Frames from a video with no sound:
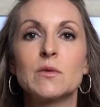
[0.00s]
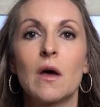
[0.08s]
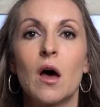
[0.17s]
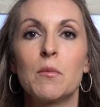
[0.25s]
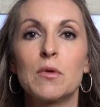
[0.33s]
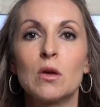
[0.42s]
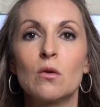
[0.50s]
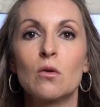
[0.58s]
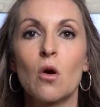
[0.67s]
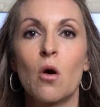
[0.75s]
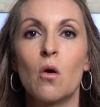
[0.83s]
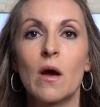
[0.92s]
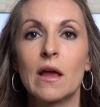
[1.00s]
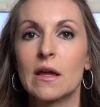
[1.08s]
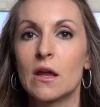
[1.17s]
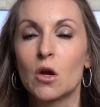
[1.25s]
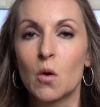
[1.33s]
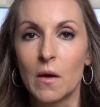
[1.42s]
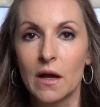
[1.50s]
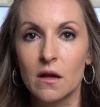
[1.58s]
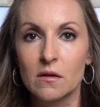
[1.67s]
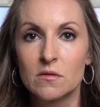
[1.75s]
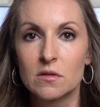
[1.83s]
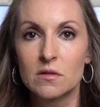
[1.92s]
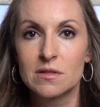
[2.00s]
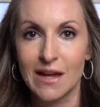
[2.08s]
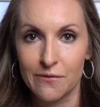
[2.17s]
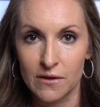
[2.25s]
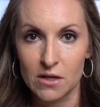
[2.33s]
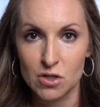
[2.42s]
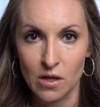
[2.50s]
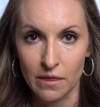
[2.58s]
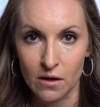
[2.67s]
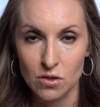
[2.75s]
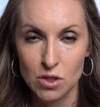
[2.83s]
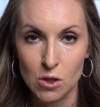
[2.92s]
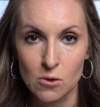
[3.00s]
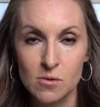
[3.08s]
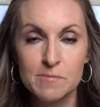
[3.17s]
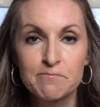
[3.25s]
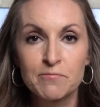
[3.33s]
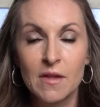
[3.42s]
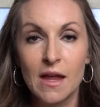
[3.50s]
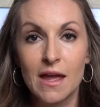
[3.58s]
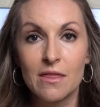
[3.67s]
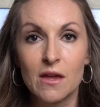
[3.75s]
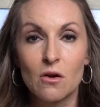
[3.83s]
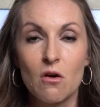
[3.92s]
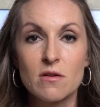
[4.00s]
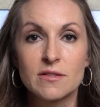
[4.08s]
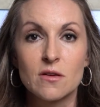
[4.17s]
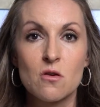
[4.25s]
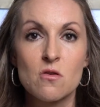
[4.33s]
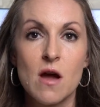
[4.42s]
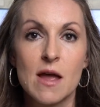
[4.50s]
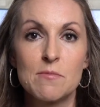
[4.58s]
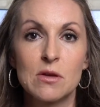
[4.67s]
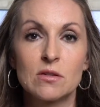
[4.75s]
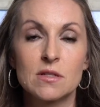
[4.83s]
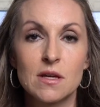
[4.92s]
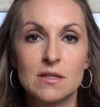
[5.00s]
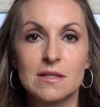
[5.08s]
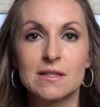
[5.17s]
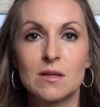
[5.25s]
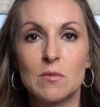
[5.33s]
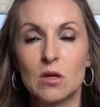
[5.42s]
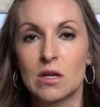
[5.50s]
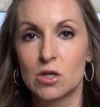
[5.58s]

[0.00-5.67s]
will help you go and get a quick definition there too. And then also, I built a disability